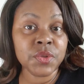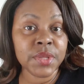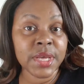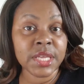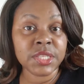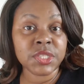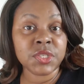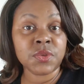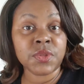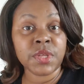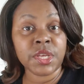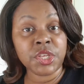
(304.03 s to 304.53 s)

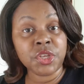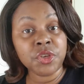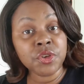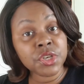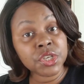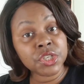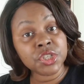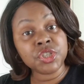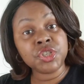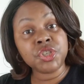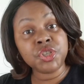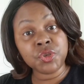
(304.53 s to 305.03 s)
that so that you
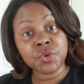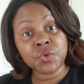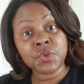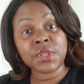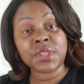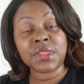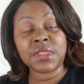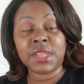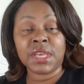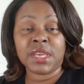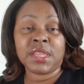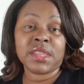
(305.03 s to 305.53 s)
can do the
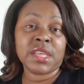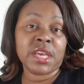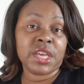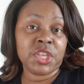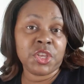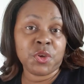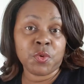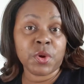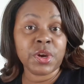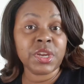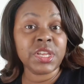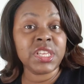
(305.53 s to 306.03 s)
thing that
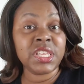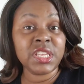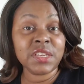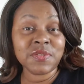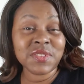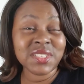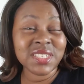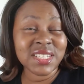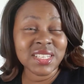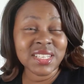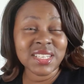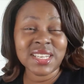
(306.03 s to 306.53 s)
you are
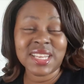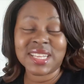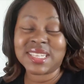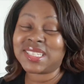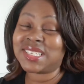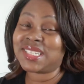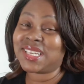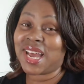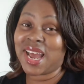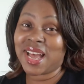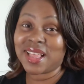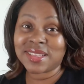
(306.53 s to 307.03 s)
gifted in and
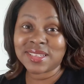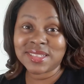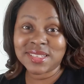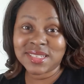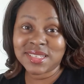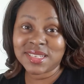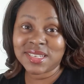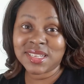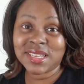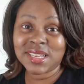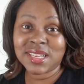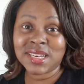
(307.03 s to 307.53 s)

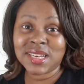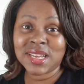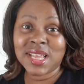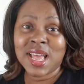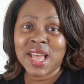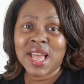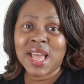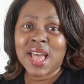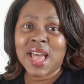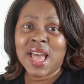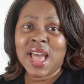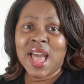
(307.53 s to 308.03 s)
talented in,
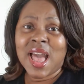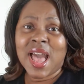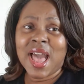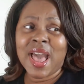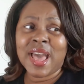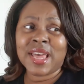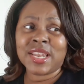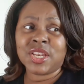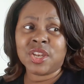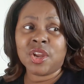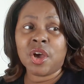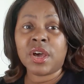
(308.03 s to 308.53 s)

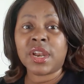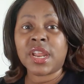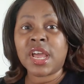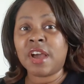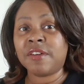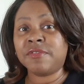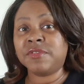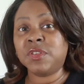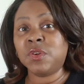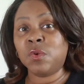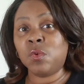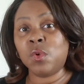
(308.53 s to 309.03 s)
and not
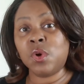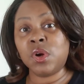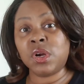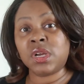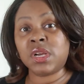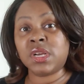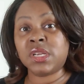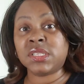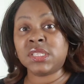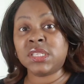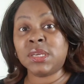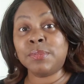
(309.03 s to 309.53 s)
have to
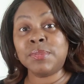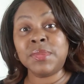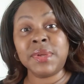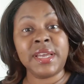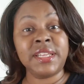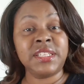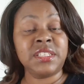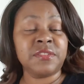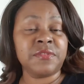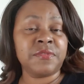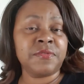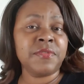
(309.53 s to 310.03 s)
work some
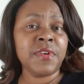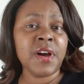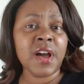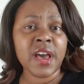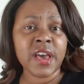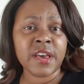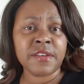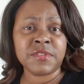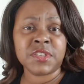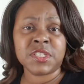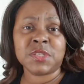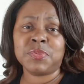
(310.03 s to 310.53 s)
9 to
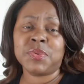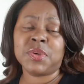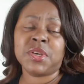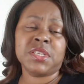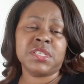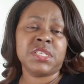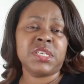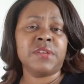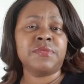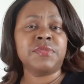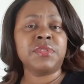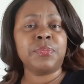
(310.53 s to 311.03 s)
5 just
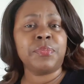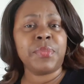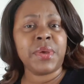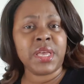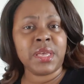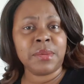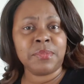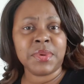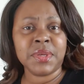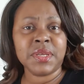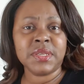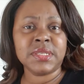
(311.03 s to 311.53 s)
because you have to
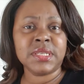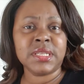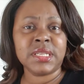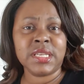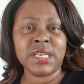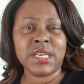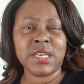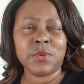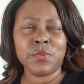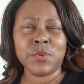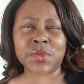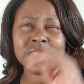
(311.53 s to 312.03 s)
pay bills and
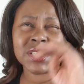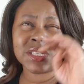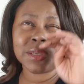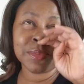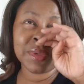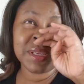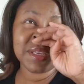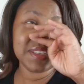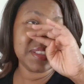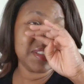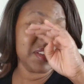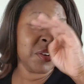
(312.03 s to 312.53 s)
eat, which to
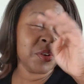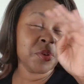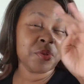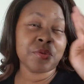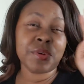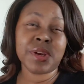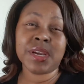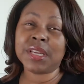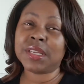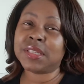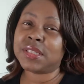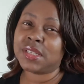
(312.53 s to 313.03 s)
me is the
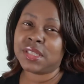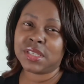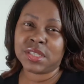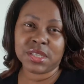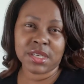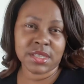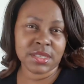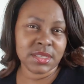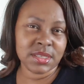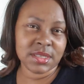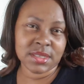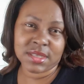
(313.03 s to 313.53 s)
greatest
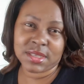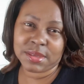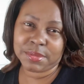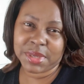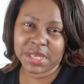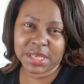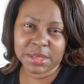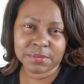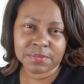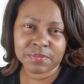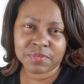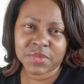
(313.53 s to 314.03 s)
injustice to
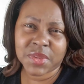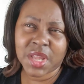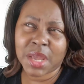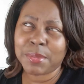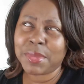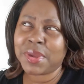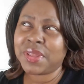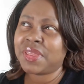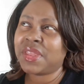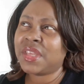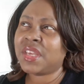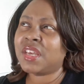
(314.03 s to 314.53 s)
me. I
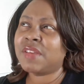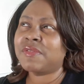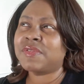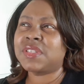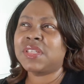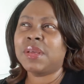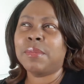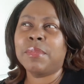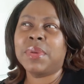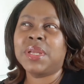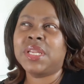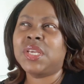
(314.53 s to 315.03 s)
mean, think of
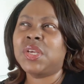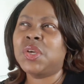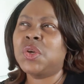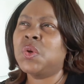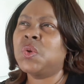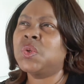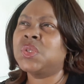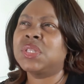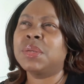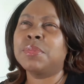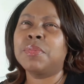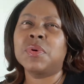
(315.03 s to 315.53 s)
somebody
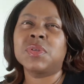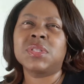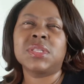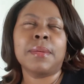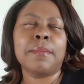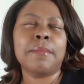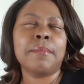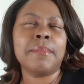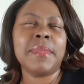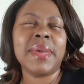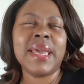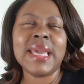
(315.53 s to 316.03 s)
who's the most
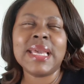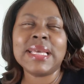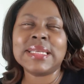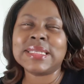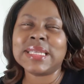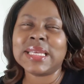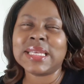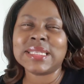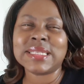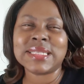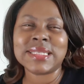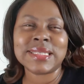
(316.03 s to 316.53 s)

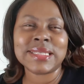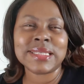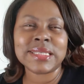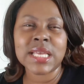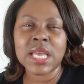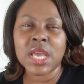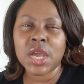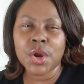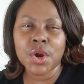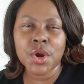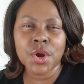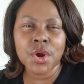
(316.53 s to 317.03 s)
amazing
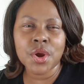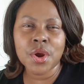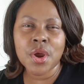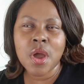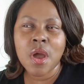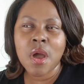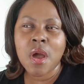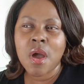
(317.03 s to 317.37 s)
singer